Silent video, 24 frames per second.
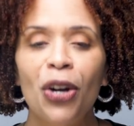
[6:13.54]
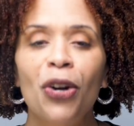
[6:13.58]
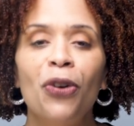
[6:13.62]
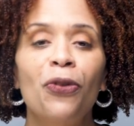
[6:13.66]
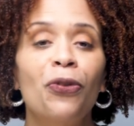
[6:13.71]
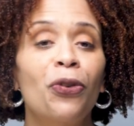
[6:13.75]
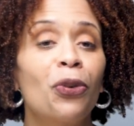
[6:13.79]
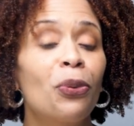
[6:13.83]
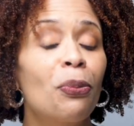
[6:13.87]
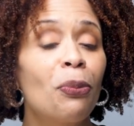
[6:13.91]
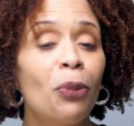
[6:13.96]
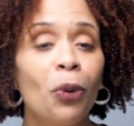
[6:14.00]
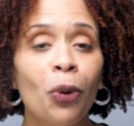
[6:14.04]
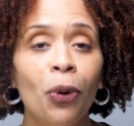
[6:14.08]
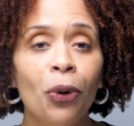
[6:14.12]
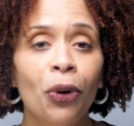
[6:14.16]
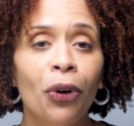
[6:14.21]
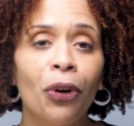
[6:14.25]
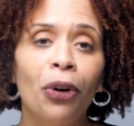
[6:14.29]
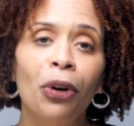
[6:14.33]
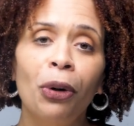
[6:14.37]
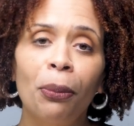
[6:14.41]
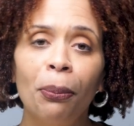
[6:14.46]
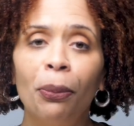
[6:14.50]
For
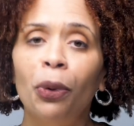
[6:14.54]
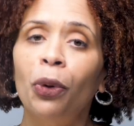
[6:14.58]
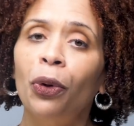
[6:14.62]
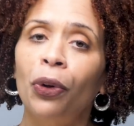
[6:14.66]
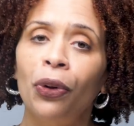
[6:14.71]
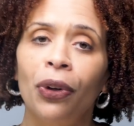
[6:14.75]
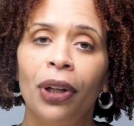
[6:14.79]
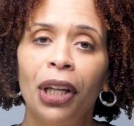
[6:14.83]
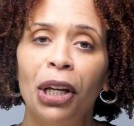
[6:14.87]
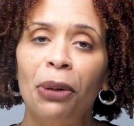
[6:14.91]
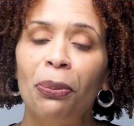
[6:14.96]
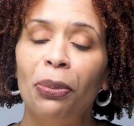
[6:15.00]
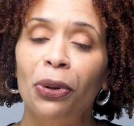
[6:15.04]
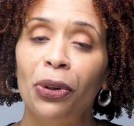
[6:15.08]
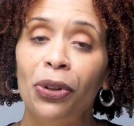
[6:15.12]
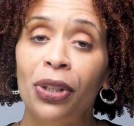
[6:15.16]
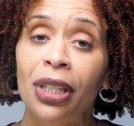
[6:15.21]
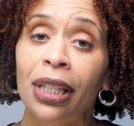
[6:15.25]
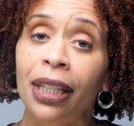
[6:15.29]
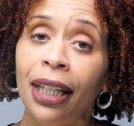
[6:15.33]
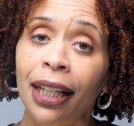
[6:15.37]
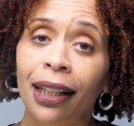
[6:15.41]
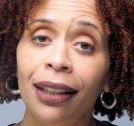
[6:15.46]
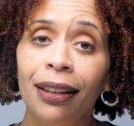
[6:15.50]
more on borderline
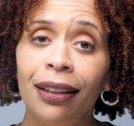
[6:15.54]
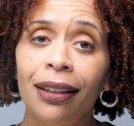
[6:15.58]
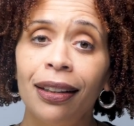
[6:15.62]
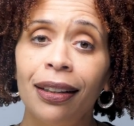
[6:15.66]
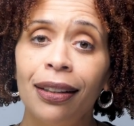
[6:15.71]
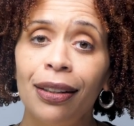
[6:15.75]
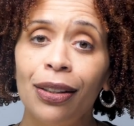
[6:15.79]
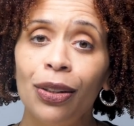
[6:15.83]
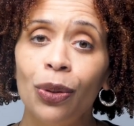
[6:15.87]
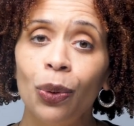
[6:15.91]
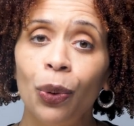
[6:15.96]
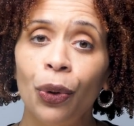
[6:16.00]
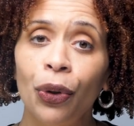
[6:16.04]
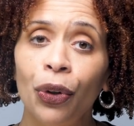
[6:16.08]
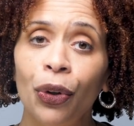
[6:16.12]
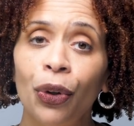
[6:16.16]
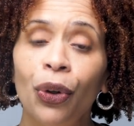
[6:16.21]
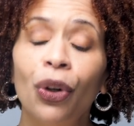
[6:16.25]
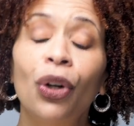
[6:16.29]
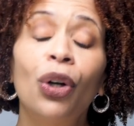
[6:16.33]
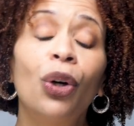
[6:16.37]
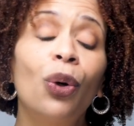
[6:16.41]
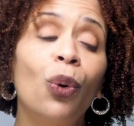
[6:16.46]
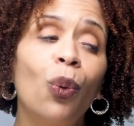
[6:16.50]
personality
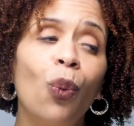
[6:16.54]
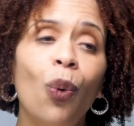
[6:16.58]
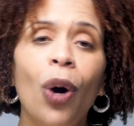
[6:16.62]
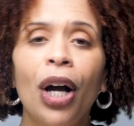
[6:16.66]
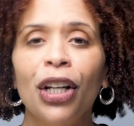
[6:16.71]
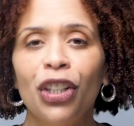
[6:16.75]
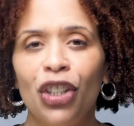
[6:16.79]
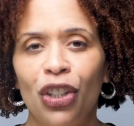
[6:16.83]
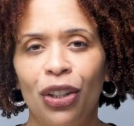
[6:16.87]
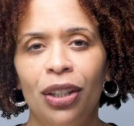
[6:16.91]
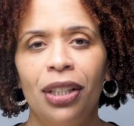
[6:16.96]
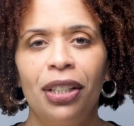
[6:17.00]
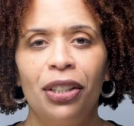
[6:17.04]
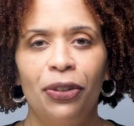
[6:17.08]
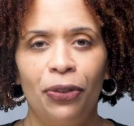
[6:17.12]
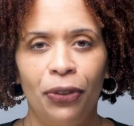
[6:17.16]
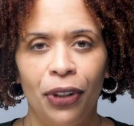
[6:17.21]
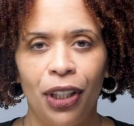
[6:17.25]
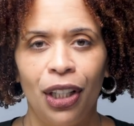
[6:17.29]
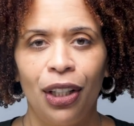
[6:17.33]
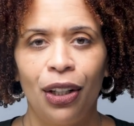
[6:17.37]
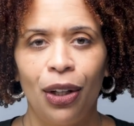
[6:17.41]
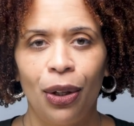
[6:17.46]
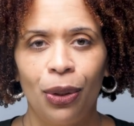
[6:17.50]
disorder, watch these
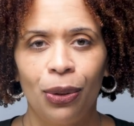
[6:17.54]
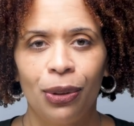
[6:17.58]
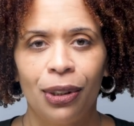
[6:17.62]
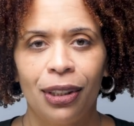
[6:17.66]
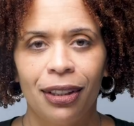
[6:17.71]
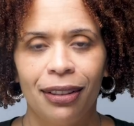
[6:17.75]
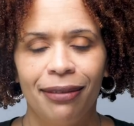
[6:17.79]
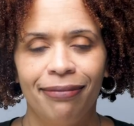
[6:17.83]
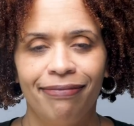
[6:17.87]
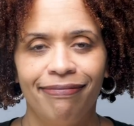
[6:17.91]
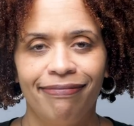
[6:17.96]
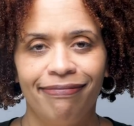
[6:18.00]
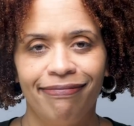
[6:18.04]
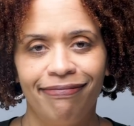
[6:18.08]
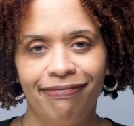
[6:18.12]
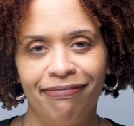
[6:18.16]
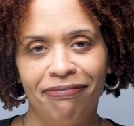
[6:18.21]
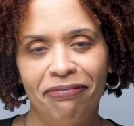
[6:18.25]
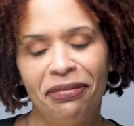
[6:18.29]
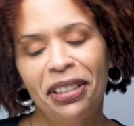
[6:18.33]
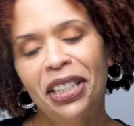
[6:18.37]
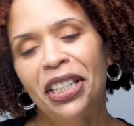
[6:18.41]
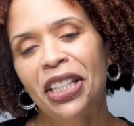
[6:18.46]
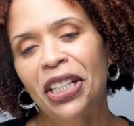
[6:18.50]
videos.
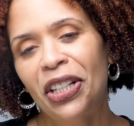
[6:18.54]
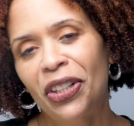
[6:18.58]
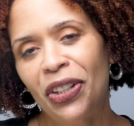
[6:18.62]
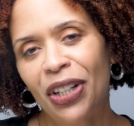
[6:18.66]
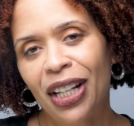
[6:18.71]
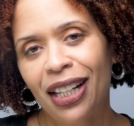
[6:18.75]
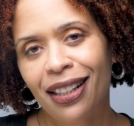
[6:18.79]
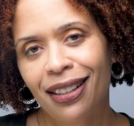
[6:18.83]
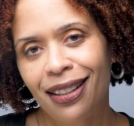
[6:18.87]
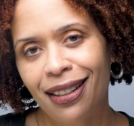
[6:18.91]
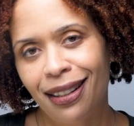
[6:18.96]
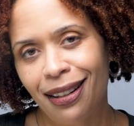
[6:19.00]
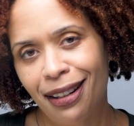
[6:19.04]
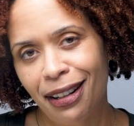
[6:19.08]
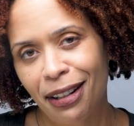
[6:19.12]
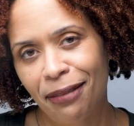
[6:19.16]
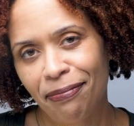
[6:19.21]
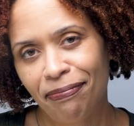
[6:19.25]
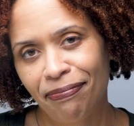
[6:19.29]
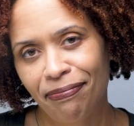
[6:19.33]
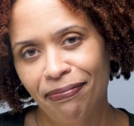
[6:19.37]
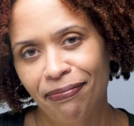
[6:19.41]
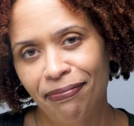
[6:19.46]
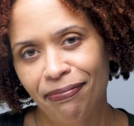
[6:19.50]
See you next
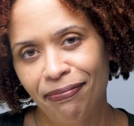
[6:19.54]
time.